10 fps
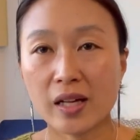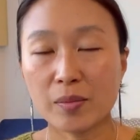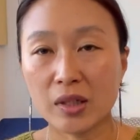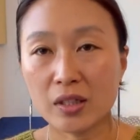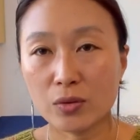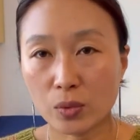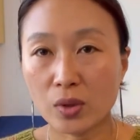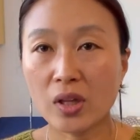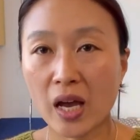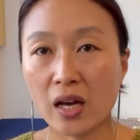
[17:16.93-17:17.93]
I mean, it
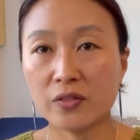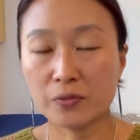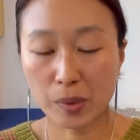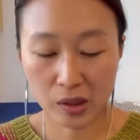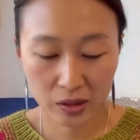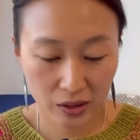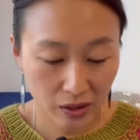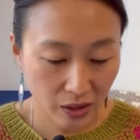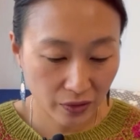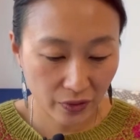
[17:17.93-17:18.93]
will have
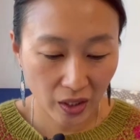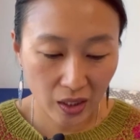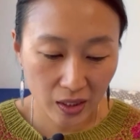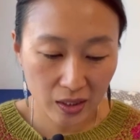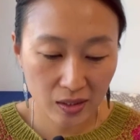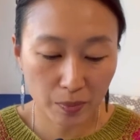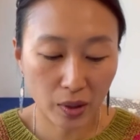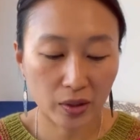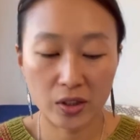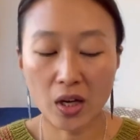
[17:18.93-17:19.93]
positive ease,
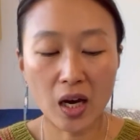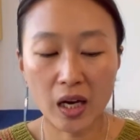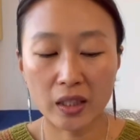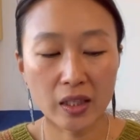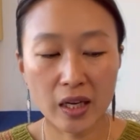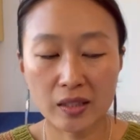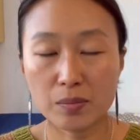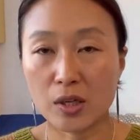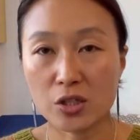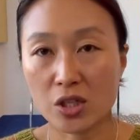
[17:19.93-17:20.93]
but not as
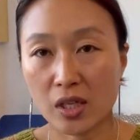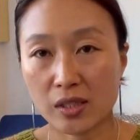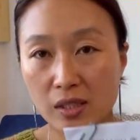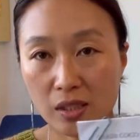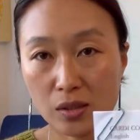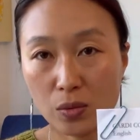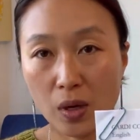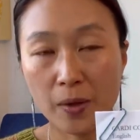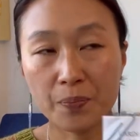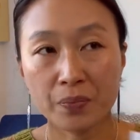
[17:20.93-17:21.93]
much as this
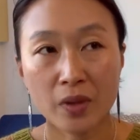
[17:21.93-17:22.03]
one.